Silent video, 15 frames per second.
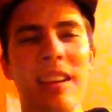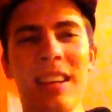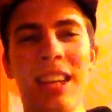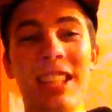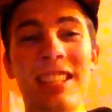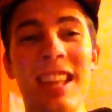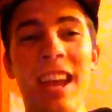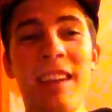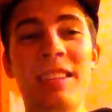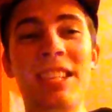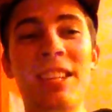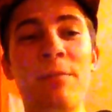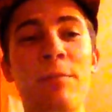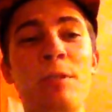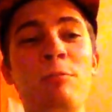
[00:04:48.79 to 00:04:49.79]
Because they had
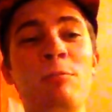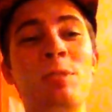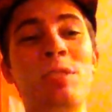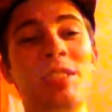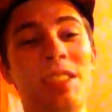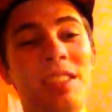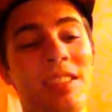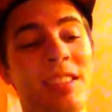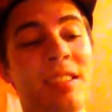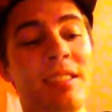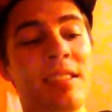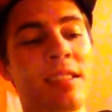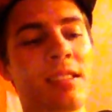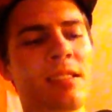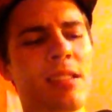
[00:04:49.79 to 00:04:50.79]
different
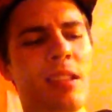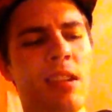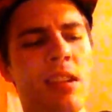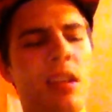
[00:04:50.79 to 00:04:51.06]
resistances.